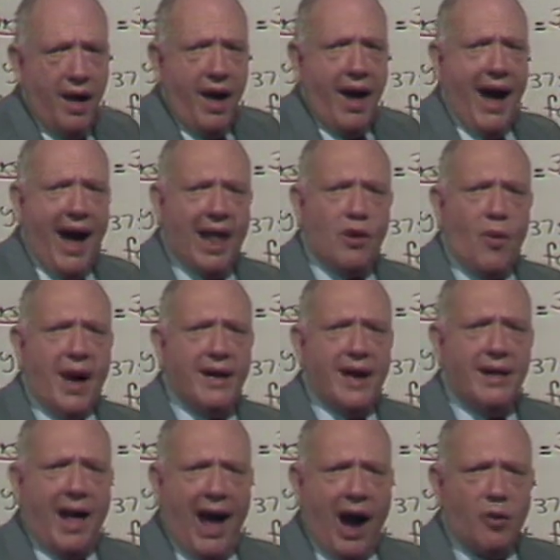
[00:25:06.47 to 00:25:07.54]
How do I
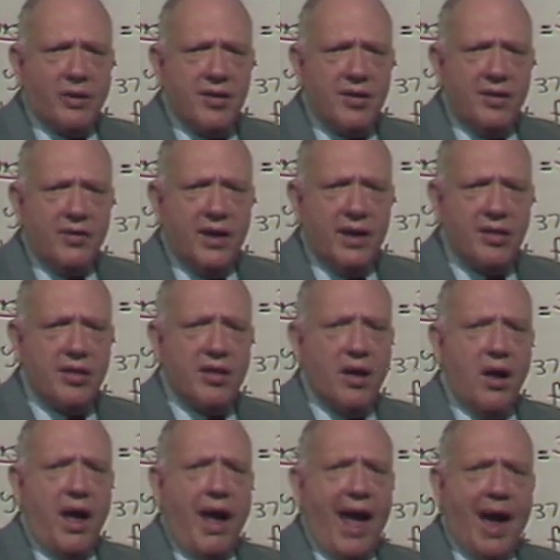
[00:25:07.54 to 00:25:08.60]
get hours in this?
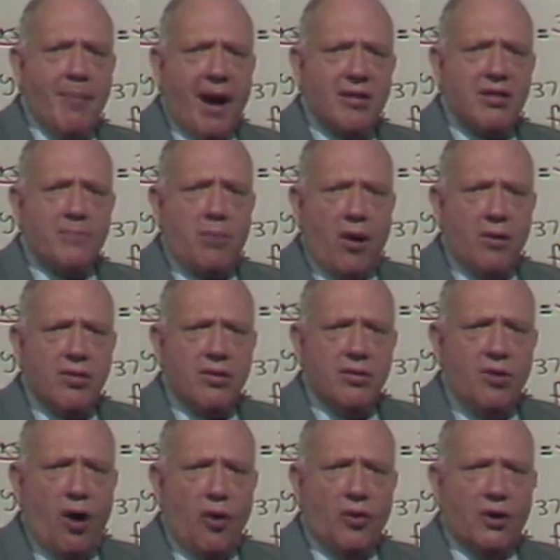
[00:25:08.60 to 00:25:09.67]
Am I supposed to
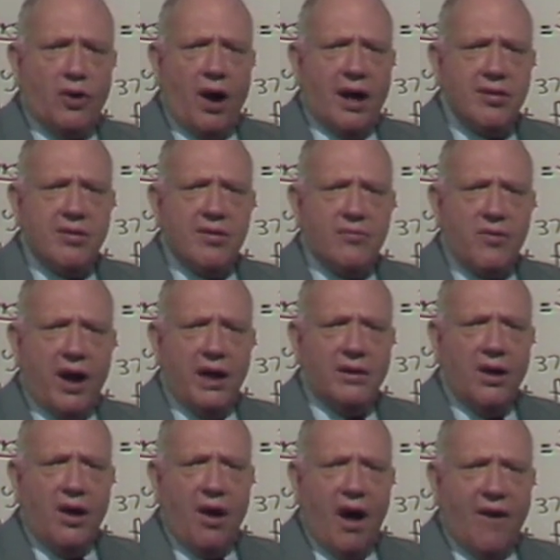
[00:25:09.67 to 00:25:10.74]
know the constant rate
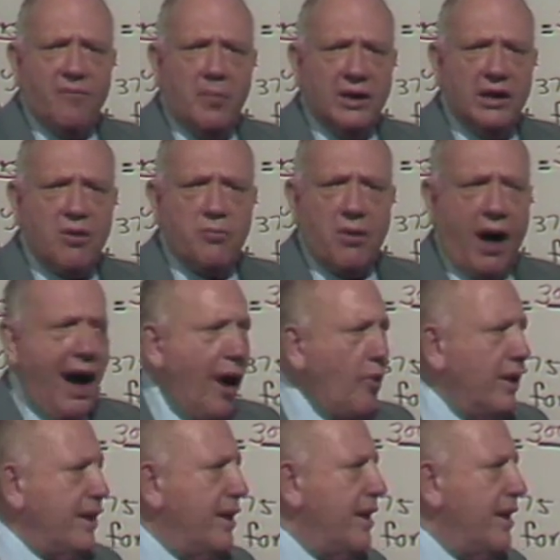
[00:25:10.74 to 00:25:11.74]
of minutes per hour?